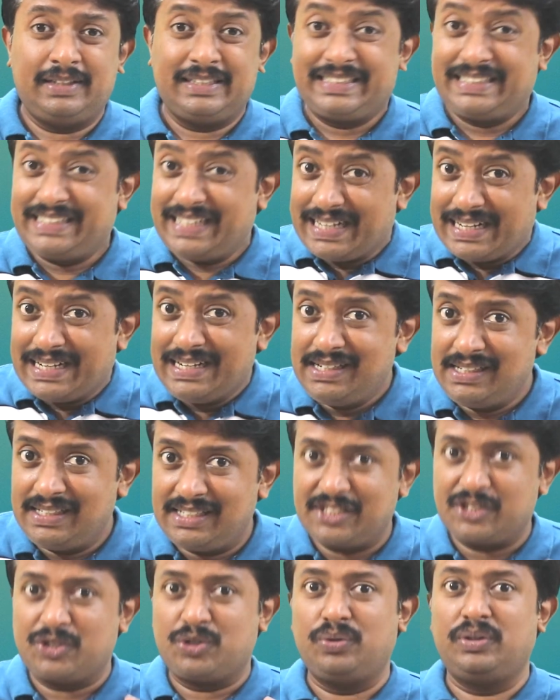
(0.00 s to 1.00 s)

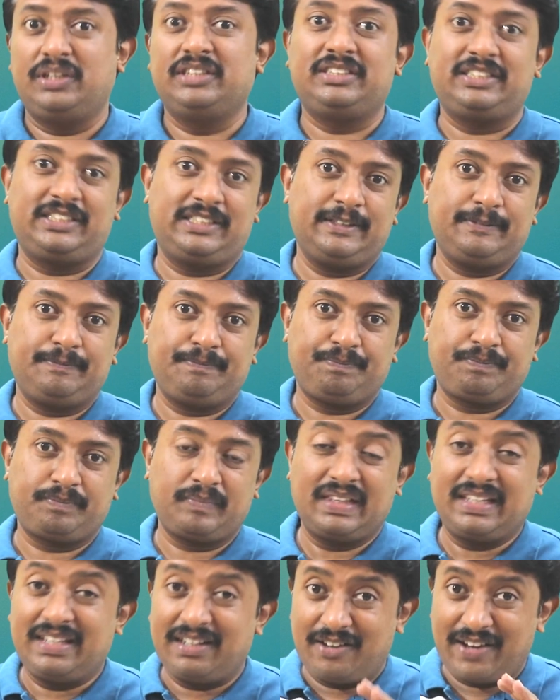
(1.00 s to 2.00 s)
settles to us
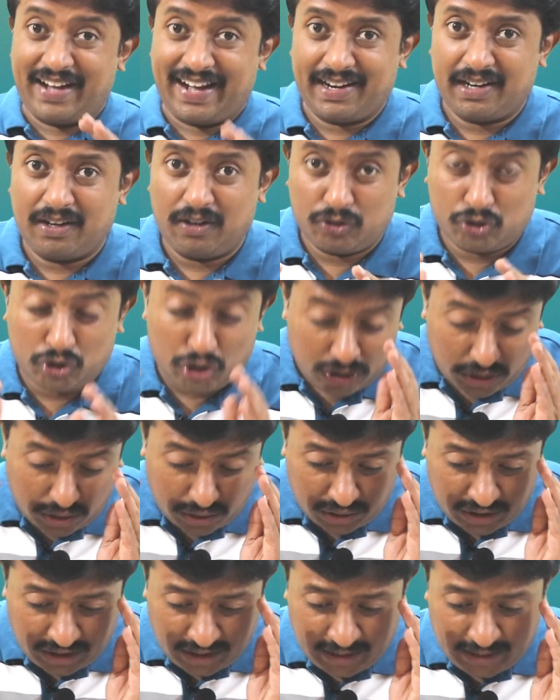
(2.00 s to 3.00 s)

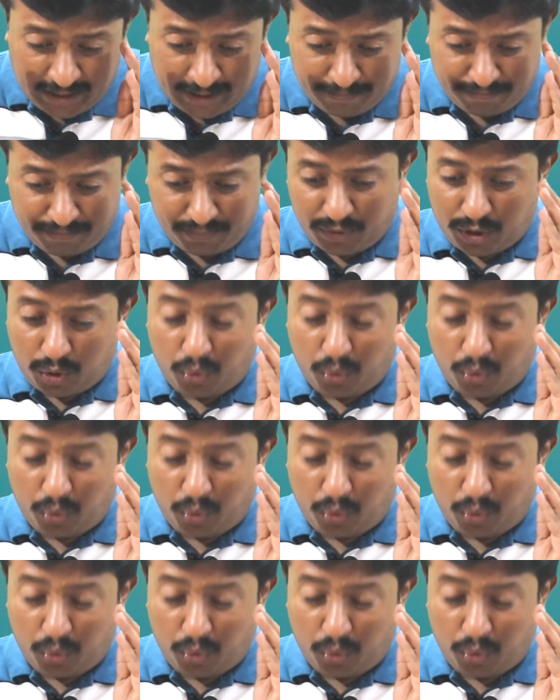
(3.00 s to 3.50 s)
the